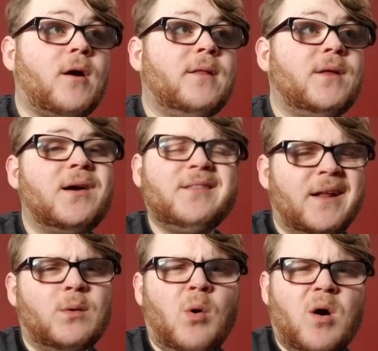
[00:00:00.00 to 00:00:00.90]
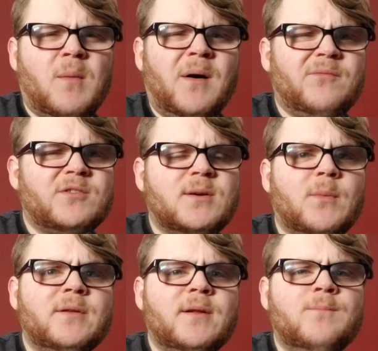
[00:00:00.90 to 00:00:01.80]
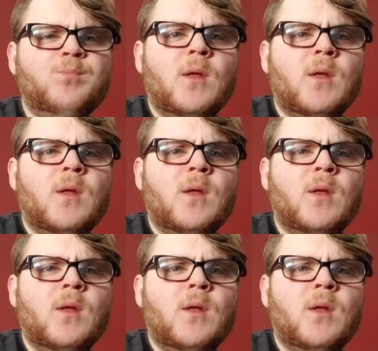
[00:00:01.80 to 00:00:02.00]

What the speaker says: in there, then it won't come up for some reason.